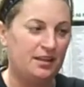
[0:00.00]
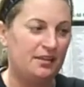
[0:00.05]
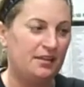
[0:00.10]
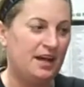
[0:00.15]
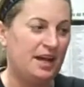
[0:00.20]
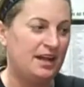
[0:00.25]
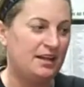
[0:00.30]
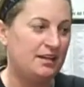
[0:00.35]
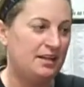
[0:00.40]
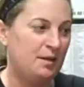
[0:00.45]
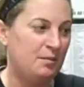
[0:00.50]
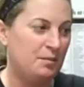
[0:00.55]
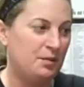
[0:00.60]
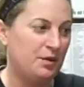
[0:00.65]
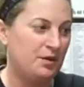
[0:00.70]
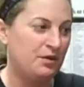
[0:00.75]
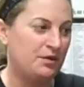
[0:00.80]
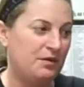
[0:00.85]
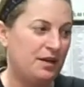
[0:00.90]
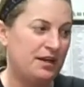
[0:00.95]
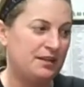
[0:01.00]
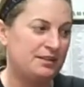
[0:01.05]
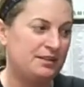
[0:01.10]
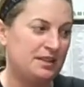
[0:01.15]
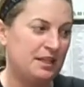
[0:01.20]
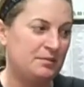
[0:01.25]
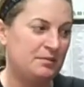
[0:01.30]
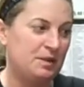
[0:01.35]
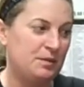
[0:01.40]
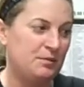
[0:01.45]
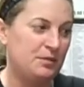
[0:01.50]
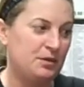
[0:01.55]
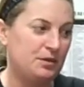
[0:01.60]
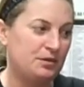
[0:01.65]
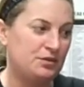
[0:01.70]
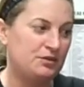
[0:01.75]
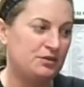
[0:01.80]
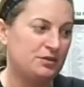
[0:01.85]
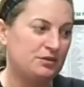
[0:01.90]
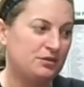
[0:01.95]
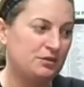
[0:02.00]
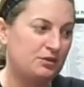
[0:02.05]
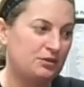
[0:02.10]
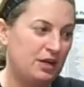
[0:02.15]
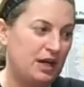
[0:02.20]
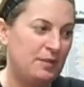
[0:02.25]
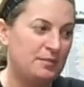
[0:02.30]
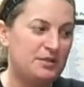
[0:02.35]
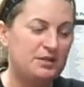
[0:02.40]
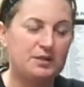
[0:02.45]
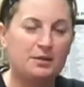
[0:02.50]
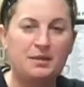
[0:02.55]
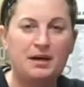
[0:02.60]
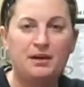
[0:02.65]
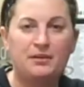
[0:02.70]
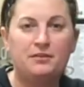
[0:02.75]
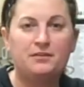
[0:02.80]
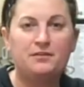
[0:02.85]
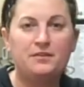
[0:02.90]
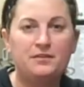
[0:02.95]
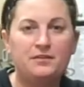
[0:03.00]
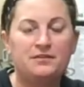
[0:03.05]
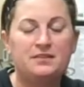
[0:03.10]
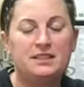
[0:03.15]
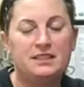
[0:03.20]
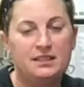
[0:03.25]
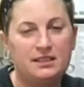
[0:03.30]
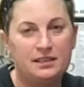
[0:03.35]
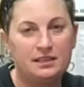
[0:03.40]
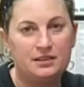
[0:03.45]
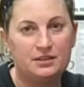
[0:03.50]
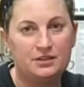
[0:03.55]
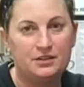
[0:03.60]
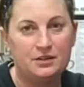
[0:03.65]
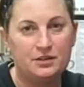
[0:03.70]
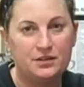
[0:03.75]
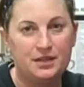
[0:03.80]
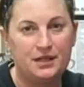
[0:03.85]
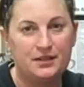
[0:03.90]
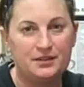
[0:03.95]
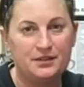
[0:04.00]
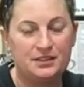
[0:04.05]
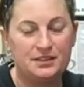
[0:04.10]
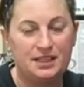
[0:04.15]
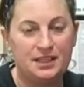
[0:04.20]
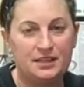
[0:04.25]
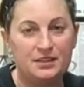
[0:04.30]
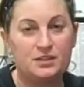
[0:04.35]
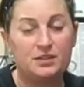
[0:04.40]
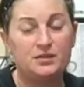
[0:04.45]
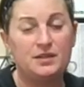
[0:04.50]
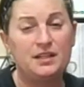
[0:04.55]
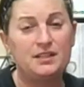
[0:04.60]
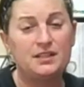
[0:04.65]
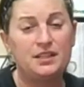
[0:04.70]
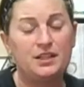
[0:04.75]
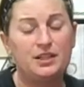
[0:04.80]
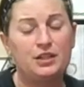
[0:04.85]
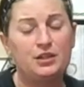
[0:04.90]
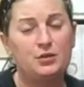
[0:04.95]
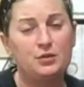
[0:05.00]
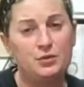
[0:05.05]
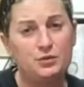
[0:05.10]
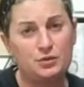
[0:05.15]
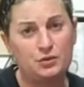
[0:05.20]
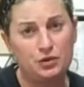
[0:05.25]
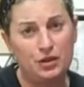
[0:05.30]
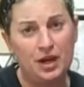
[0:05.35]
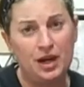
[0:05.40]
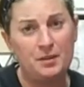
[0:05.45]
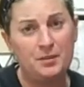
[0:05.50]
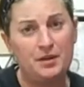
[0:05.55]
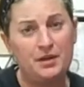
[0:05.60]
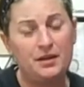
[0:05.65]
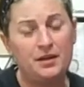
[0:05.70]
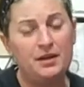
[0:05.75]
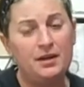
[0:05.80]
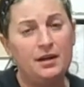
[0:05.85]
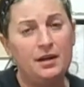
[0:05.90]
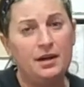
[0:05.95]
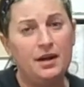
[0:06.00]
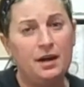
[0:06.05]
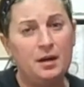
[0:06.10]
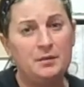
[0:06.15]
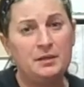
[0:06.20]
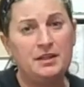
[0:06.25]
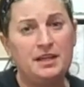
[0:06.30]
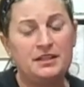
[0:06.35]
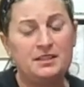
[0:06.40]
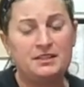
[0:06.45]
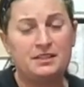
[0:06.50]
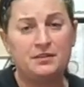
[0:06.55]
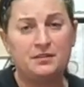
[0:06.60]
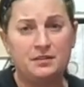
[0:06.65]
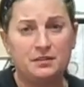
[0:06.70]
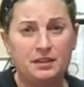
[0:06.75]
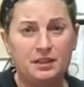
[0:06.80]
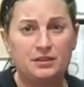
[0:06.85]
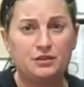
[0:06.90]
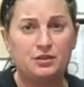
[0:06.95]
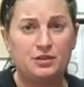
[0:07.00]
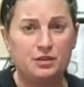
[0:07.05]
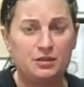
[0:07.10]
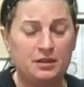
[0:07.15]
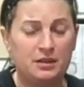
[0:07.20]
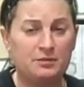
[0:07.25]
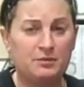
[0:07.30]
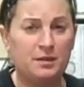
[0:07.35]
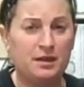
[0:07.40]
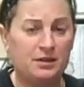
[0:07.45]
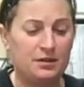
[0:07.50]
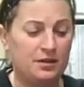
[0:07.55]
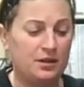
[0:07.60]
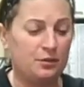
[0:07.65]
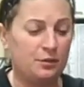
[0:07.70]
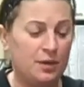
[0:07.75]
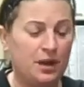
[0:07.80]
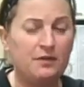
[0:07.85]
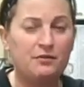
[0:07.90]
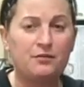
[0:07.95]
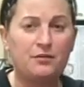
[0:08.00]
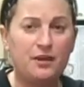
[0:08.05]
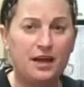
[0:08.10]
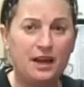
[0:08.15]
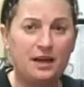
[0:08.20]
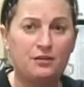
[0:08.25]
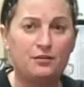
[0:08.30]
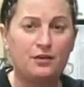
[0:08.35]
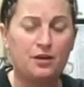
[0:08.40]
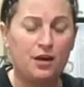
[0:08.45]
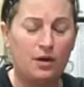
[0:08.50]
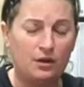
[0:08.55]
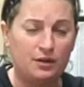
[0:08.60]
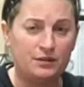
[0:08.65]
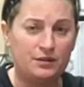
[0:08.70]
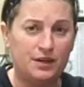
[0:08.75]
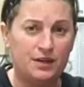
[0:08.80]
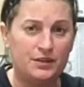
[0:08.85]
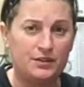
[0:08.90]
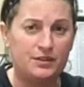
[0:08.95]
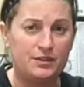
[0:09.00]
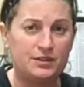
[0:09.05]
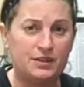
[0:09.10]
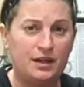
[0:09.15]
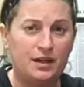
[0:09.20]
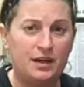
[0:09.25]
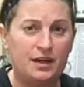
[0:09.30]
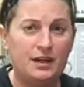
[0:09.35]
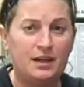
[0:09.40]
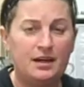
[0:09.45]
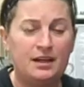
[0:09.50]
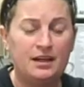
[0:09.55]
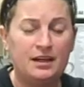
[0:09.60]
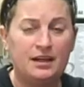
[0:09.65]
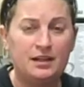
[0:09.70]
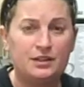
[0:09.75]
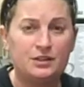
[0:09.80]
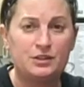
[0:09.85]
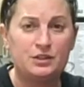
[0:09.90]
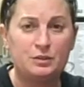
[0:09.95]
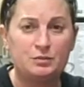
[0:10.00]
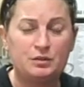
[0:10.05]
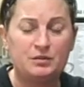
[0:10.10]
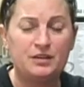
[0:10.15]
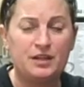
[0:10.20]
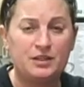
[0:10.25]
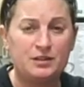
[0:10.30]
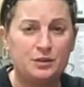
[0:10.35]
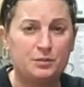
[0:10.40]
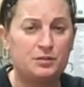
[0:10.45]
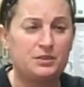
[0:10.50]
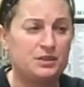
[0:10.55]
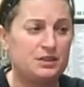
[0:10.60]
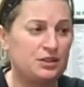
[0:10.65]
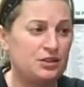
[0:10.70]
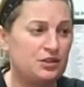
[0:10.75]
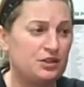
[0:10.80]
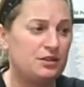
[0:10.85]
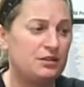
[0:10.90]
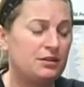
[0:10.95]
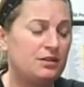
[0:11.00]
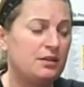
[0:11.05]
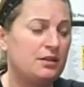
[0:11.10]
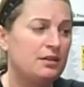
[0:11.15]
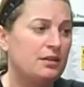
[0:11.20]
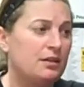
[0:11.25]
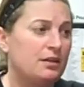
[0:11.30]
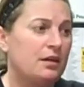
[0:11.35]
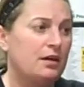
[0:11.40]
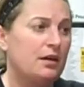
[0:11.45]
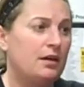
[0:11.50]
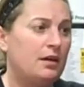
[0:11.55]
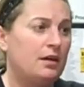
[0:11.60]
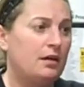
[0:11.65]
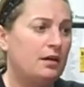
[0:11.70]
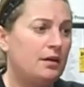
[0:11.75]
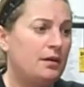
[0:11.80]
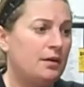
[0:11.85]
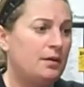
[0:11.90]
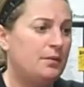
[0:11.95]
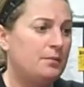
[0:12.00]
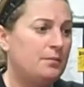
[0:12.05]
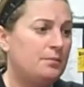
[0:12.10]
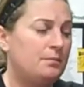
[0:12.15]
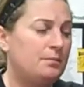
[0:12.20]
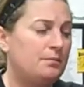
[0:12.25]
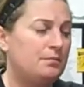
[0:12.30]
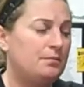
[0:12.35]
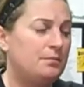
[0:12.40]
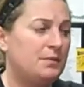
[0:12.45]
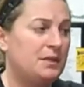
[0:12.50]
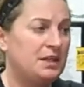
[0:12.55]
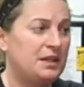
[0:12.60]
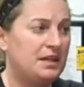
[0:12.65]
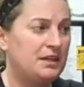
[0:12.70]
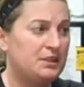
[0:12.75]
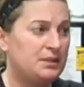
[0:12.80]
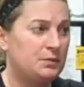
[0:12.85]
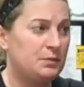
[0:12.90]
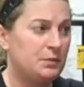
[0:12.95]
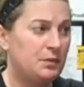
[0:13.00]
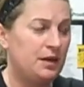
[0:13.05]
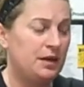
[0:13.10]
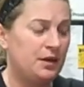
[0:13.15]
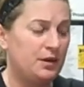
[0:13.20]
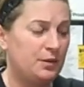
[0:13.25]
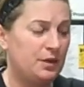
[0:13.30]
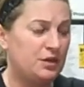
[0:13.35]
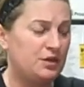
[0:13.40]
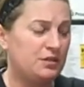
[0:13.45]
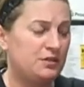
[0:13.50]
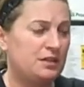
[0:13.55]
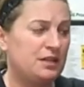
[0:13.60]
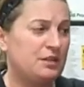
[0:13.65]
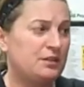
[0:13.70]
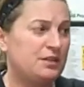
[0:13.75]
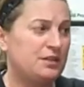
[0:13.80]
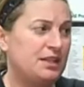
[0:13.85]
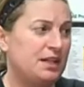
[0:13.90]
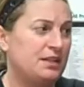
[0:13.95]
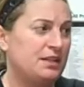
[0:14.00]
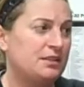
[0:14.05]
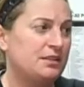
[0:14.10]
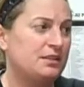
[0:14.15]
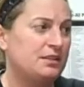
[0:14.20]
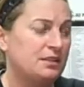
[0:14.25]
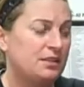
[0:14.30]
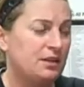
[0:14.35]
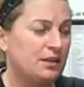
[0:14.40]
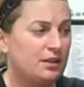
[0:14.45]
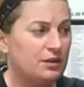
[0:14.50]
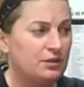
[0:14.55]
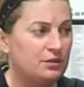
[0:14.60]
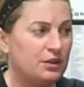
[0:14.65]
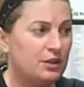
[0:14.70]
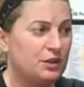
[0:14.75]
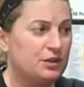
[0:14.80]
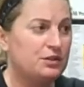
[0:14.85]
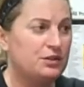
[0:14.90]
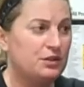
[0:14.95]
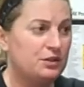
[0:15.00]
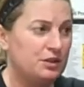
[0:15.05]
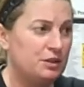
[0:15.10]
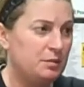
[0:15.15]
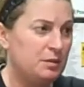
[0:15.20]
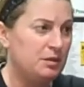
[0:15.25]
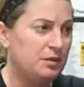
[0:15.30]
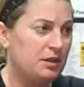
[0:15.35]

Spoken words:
That same number dropped to about 15 in 2010, so that's a huge drop. And that's definitely should have been a red flag for all of us in a supervisor position. The next question that I looked at is there is good